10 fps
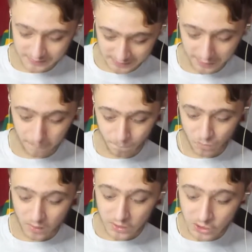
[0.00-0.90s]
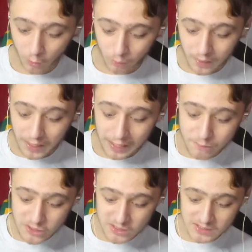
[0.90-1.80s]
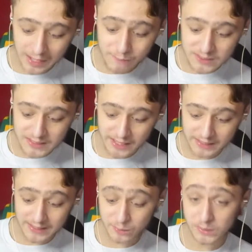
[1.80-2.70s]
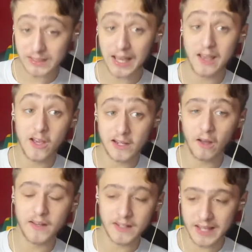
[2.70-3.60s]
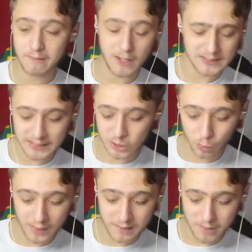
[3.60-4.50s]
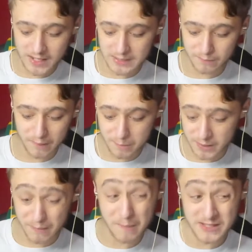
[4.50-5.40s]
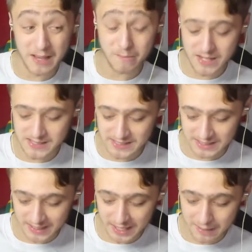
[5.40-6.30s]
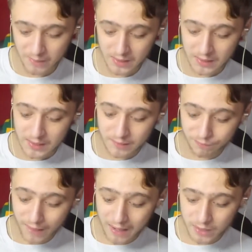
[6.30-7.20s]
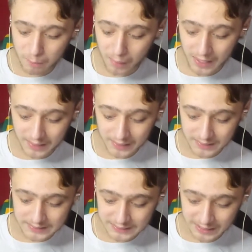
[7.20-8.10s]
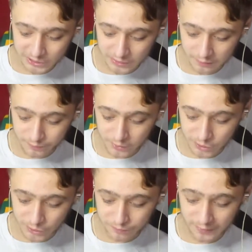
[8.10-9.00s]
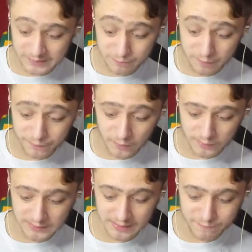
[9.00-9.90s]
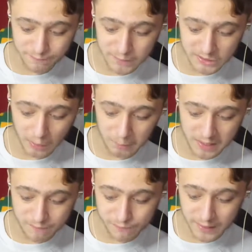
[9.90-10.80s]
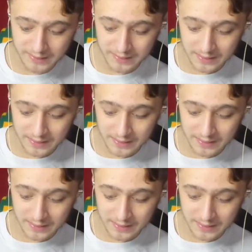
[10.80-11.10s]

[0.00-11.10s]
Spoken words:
Yeah. So I was saying this was like early on in the game, let's say 20 minutes, maybe 10 minutes into the game. The 5 at the back and the selection of the 2 defensive midfielders in McTominay and Fred,